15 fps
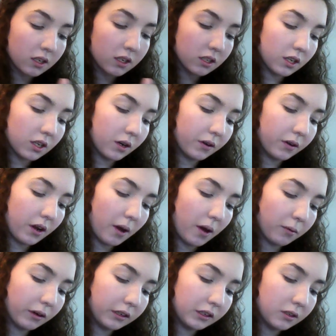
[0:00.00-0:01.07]
so now
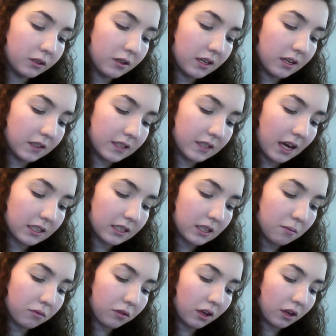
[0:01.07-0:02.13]
I'm going to do the exact
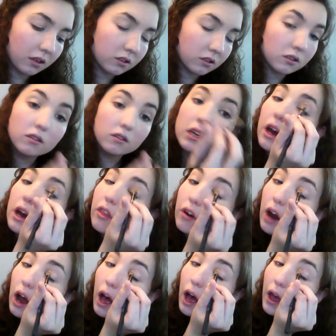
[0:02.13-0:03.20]
same thing to the other
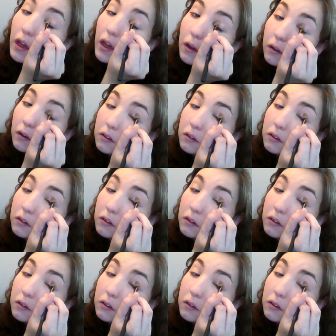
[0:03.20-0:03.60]
eye.